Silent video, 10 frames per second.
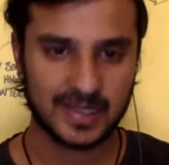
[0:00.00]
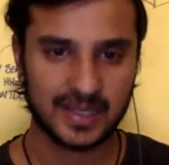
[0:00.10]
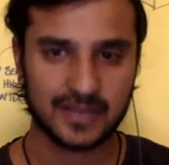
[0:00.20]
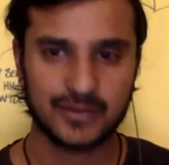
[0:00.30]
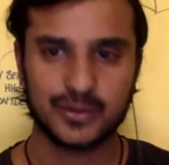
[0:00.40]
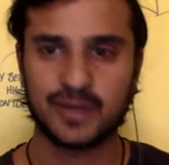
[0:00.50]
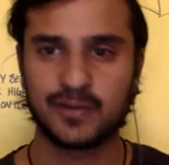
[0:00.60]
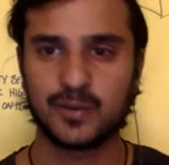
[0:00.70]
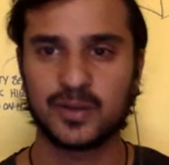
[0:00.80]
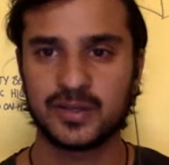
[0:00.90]
Thank you,
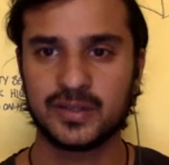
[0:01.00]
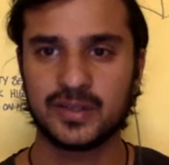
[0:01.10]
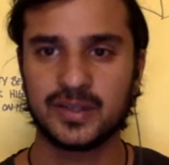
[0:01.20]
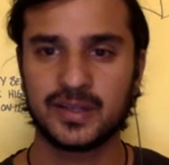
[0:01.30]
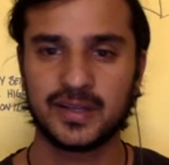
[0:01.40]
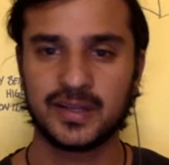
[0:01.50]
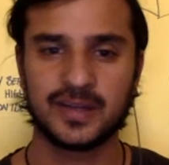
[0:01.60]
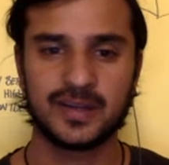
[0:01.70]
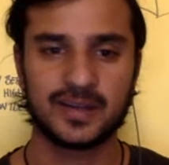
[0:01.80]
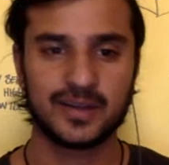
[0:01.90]
everyone. And
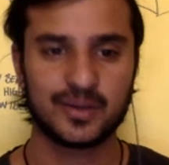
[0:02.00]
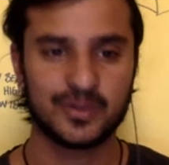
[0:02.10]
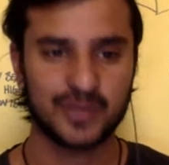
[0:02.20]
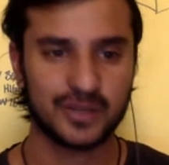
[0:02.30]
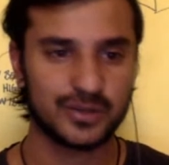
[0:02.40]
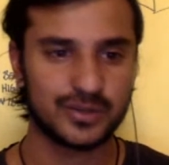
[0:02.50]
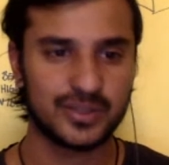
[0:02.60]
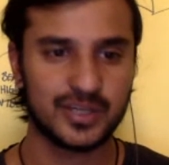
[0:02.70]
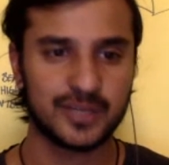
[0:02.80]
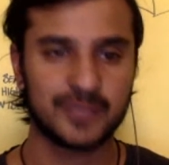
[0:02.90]
I hope you had a good
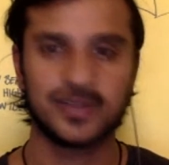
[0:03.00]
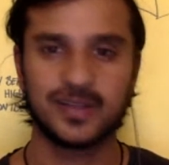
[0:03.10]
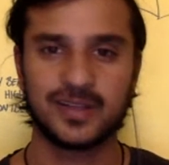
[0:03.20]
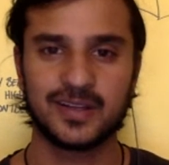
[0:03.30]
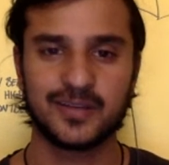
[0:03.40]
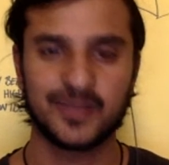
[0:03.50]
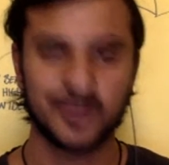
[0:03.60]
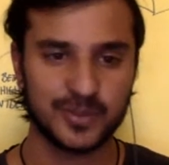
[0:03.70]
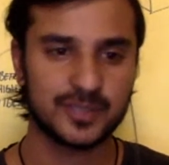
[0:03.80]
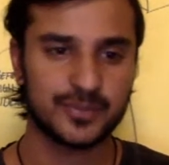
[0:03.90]
time. And I very
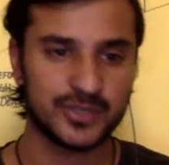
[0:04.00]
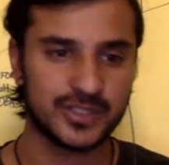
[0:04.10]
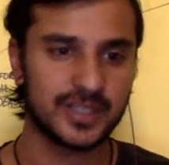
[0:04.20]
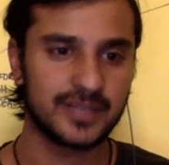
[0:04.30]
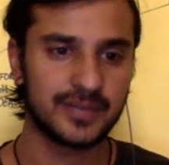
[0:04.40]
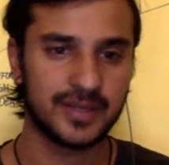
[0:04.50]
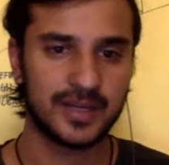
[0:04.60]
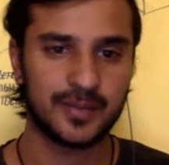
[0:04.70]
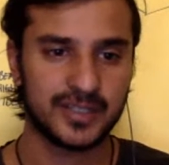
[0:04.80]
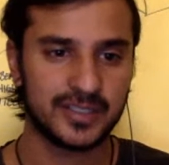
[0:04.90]
much appreciate
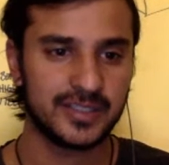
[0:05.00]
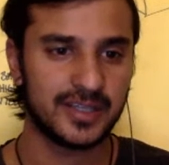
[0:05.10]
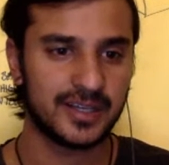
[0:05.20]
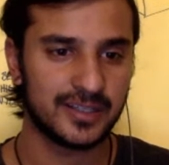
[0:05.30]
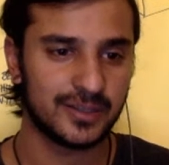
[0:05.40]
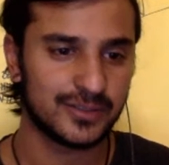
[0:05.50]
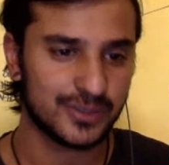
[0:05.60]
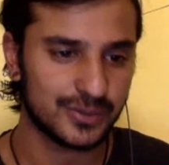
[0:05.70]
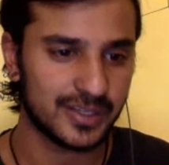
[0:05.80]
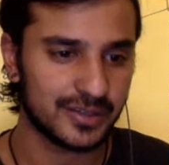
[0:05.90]
MIT ID
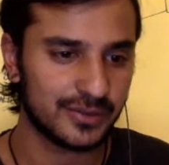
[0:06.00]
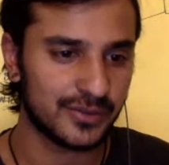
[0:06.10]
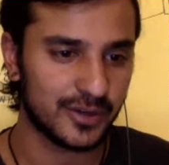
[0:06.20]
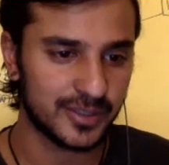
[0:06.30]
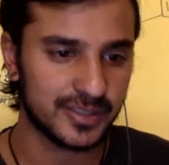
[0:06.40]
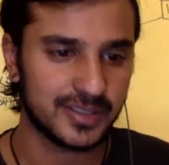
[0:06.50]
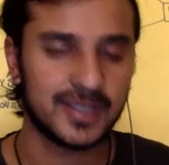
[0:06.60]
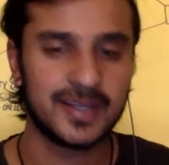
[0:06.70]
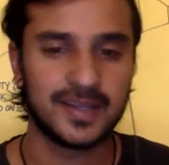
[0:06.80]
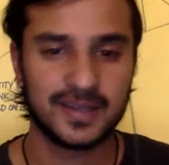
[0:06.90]
also. Thank you very much.
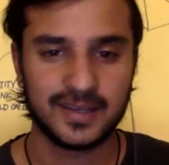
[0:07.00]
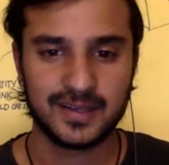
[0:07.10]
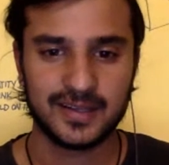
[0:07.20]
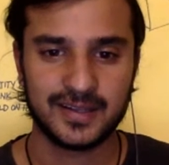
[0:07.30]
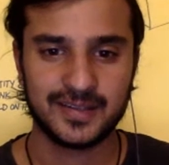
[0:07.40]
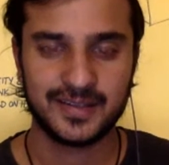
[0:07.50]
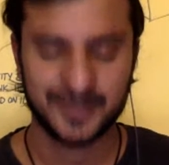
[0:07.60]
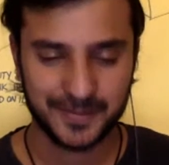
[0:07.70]
And yeah.